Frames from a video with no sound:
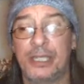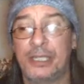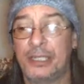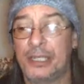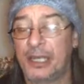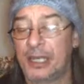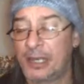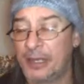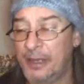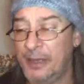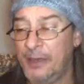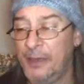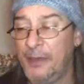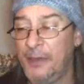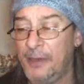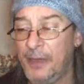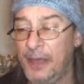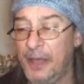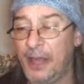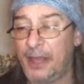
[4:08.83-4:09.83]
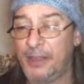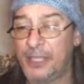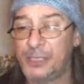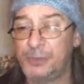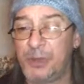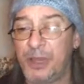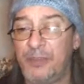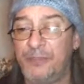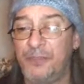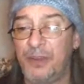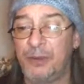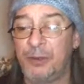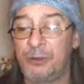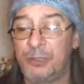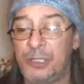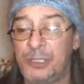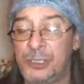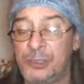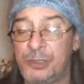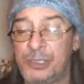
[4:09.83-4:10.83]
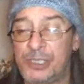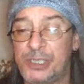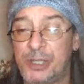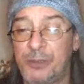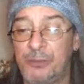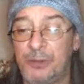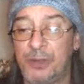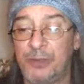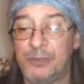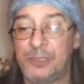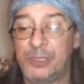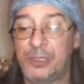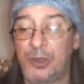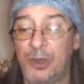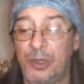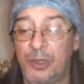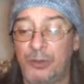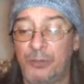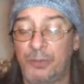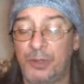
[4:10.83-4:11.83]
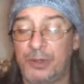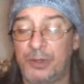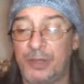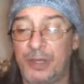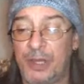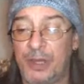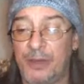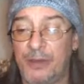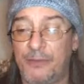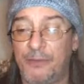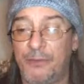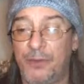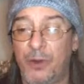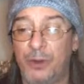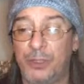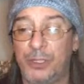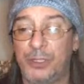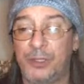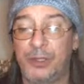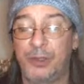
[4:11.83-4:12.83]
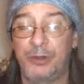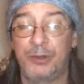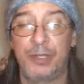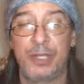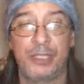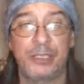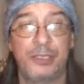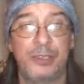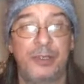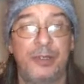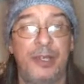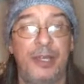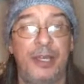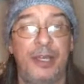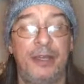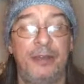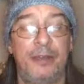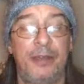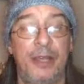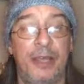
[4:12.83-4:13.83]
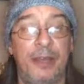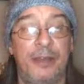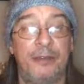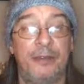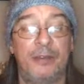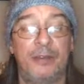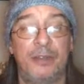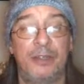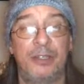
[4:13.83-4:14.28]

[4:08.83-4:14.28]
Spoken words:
And that's why I found it interesting when I was talking with Varla there yesterday and